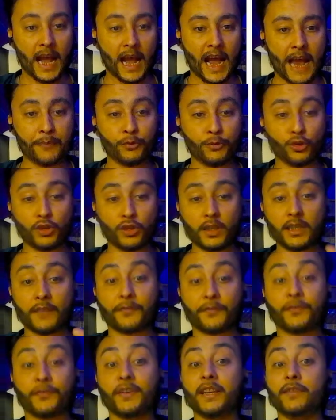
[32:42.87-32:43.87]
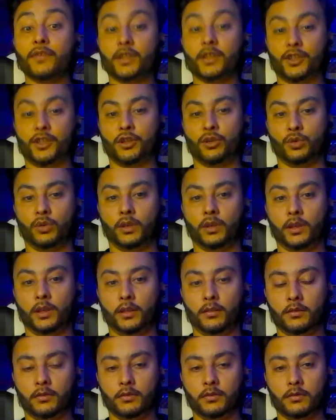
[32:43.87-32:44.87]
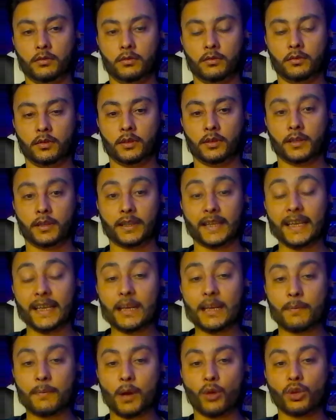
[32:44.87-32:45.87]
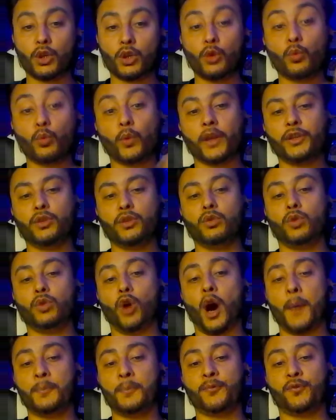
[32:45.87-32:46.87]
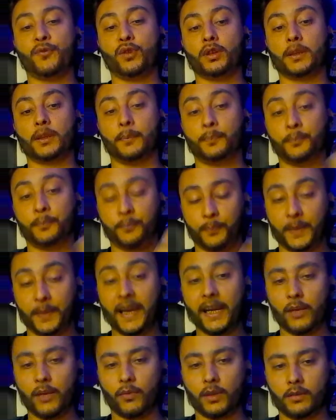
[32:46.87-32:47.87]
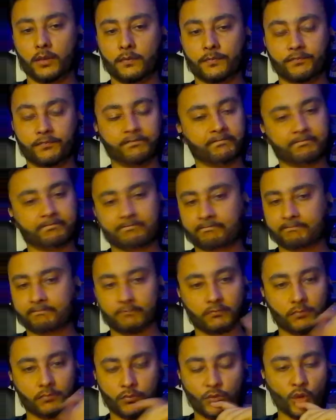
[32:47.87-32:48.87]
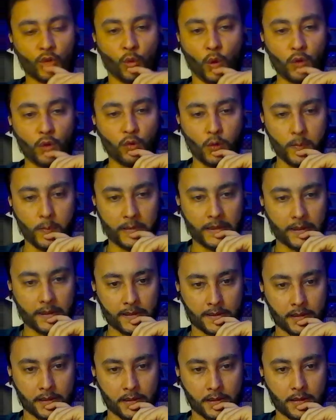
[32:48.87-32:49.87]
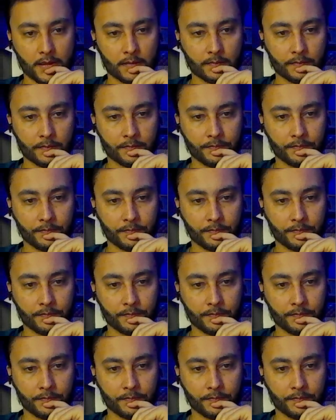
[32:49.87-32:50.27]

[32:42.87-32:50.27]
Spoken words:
I'm using the free version only. Think about it when you opt for the paid one, what would be the results?